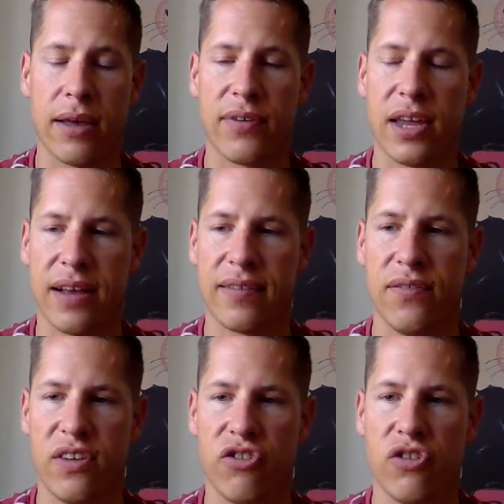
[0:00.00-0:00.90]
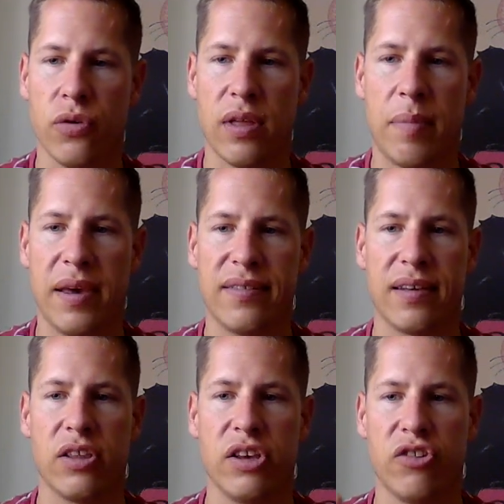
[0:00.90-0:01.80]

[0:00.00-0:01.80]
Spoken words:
of connective tissue that basically